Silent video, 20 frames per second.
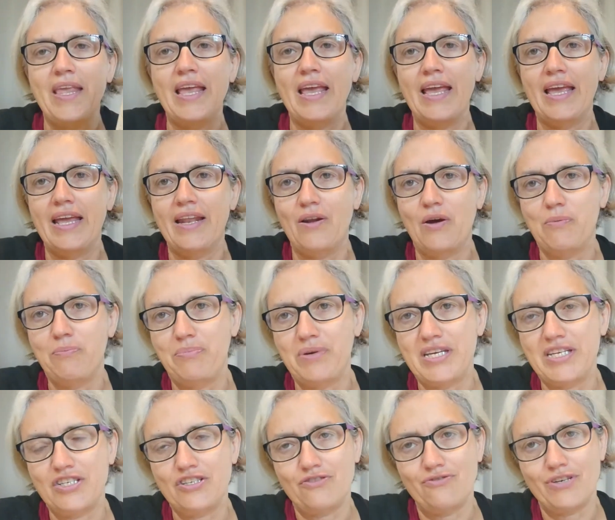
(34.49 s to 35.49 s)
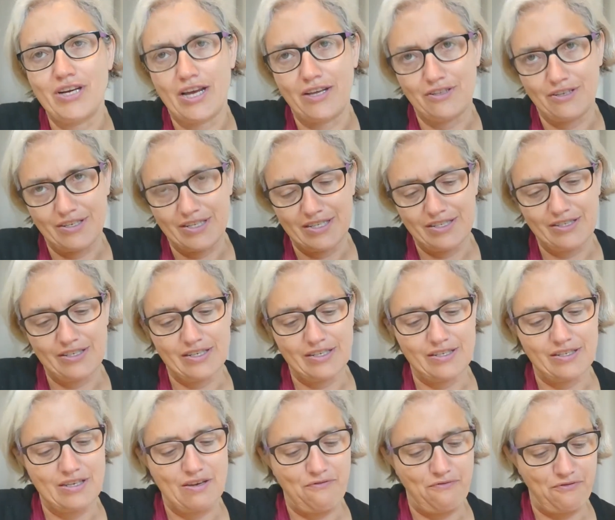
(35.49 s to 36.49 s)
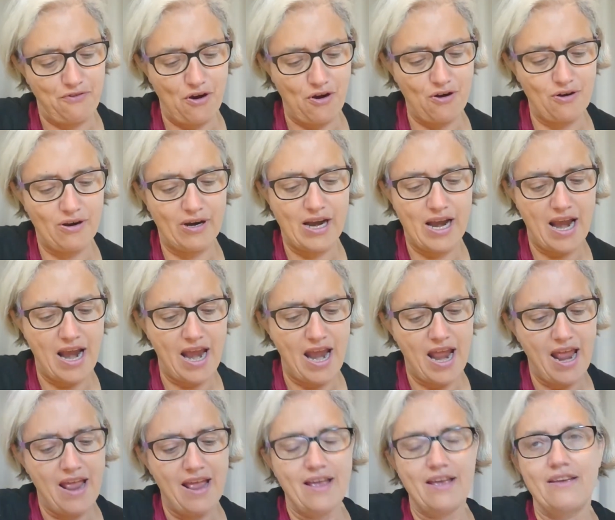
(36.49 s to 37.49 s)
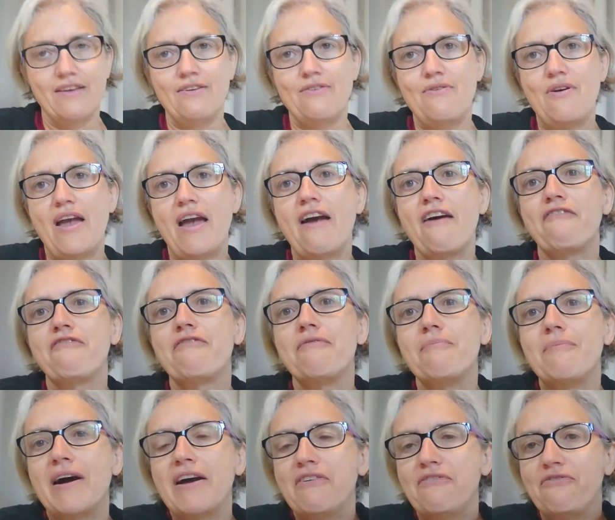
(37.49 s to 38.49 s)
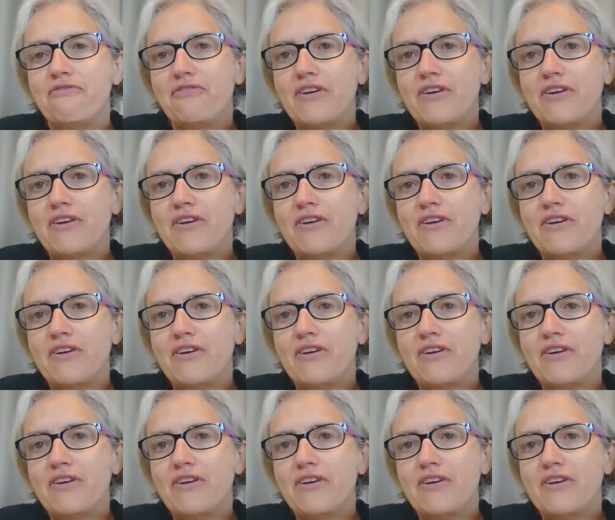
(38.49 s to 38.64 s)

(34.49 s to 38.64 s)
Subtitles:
And on page 364, you have my